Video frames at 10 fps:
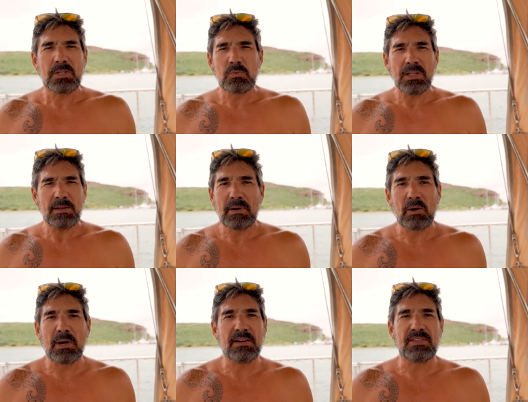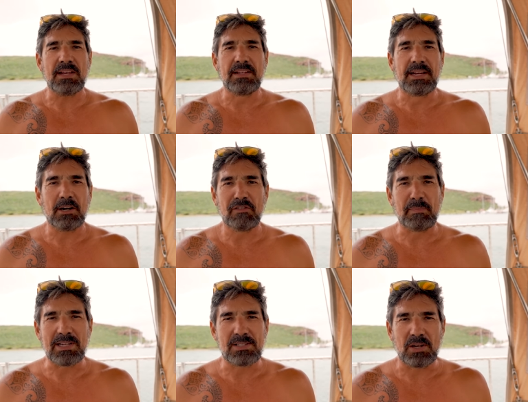it's really my way of taking care of
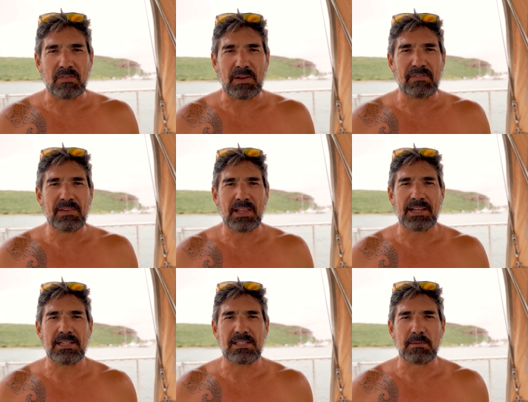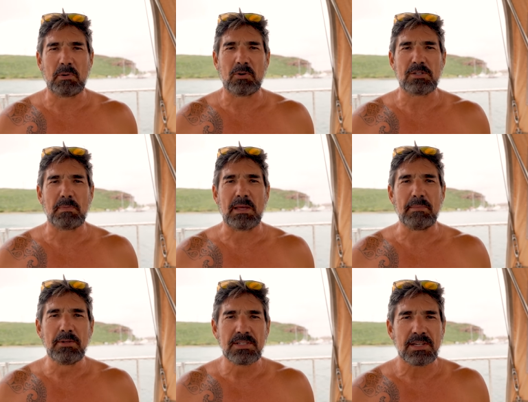myself. I feel like it supports my
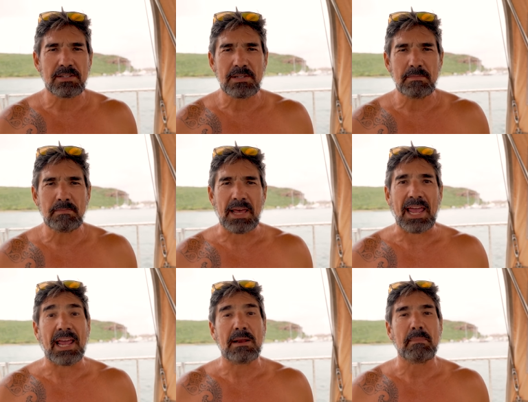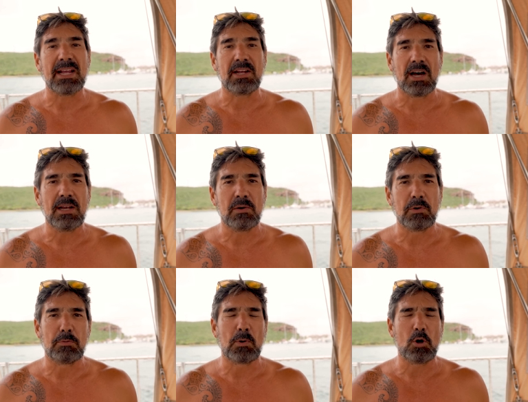immune system and my gut
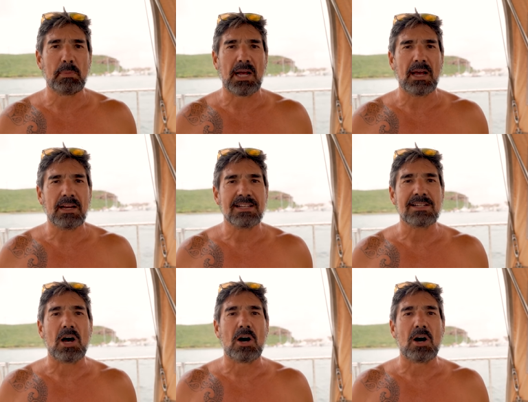with probiotics